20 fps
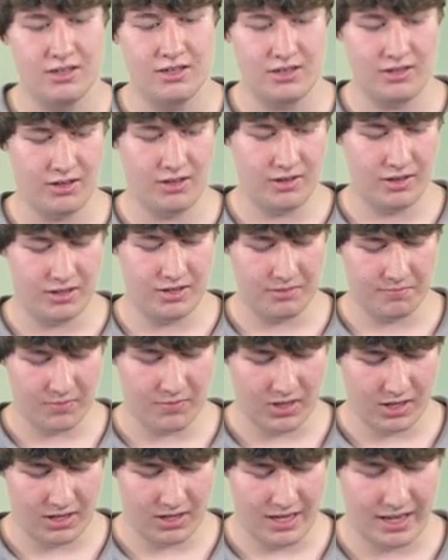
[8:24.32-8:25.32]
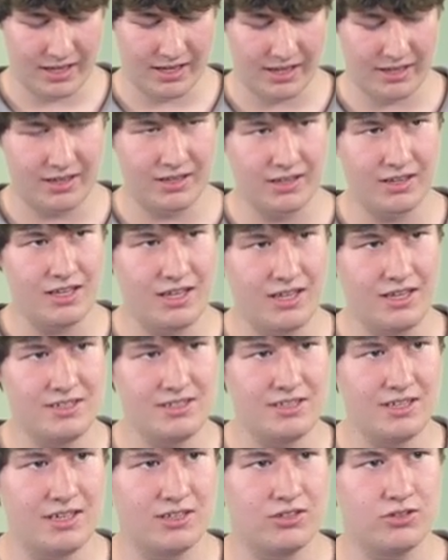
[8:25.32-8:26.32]
uh, like an
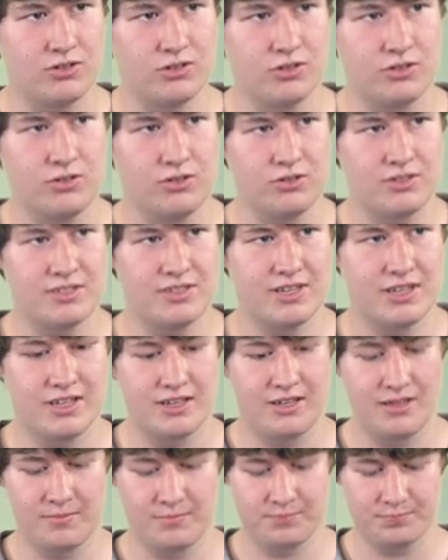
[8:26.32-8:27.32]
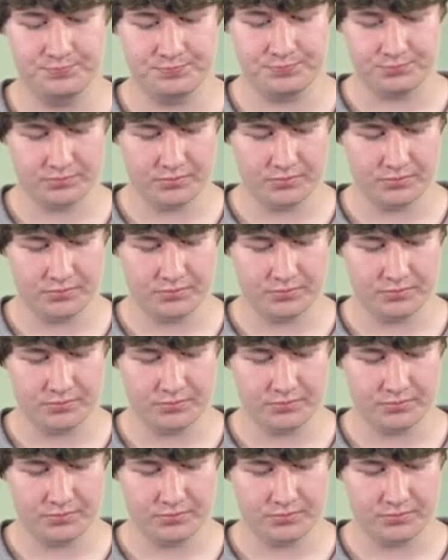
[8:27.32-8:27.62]
easy to use um,